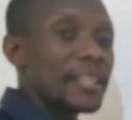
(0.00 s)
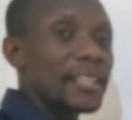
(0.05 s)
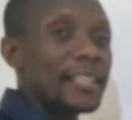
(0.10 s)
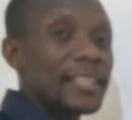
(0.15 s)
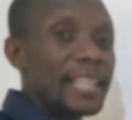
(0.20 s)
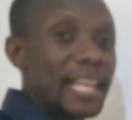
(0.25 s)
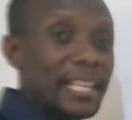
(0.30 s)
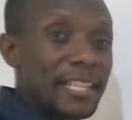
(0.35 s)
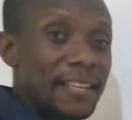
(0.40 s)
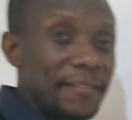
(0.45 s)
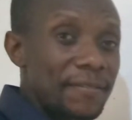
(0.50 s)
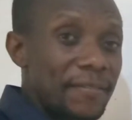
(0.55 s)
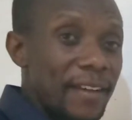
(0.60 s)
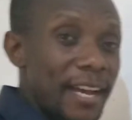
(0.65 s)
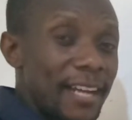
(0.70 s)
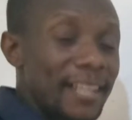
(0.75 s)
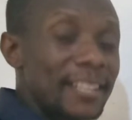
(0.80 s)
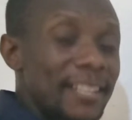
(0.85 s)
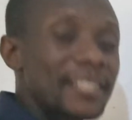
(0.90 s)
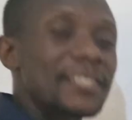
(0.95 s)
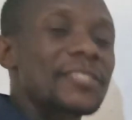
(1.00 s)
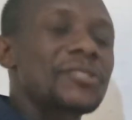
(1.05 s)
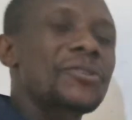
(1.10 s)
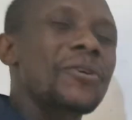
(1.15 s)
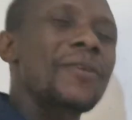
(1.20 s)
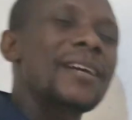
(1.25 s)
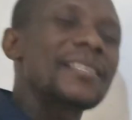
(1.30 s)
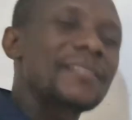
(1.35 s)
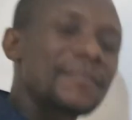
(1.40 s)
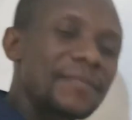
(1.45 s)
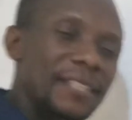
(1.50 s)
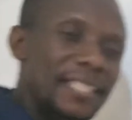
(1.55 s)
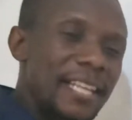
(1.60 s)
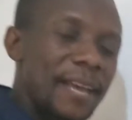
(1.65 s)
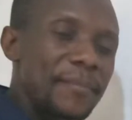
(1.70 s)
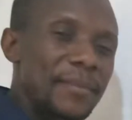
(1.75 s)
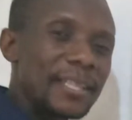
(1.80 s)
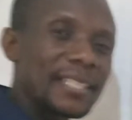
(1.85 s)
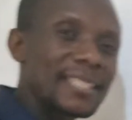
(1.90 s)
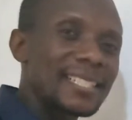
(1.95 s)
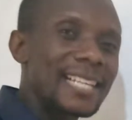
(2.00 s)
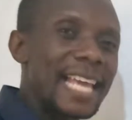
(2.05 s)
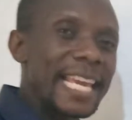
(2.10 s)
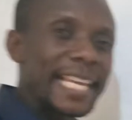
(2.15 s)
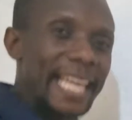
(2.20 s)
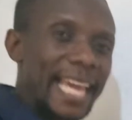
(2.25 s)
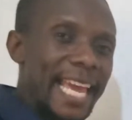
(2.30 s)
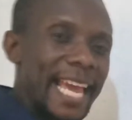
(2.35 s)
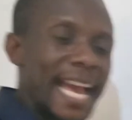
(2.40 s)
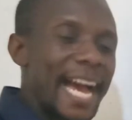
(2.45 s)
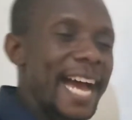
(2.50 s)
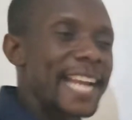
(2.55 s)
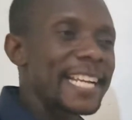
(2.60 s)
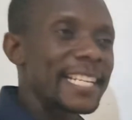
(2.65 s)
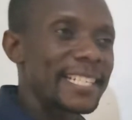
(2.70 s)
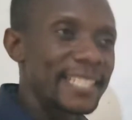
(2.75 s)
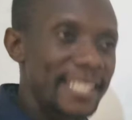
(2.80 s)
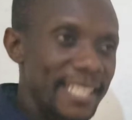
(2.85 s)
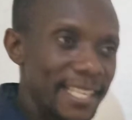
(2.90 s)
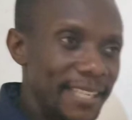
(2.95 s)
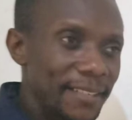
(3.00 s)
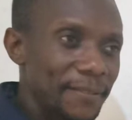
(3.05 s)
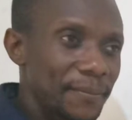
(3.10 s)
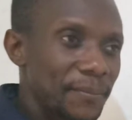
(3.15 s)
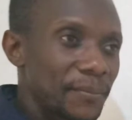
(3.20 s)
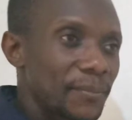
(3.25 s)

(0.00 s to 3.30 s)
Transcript: The liver stores vitamins like A and D.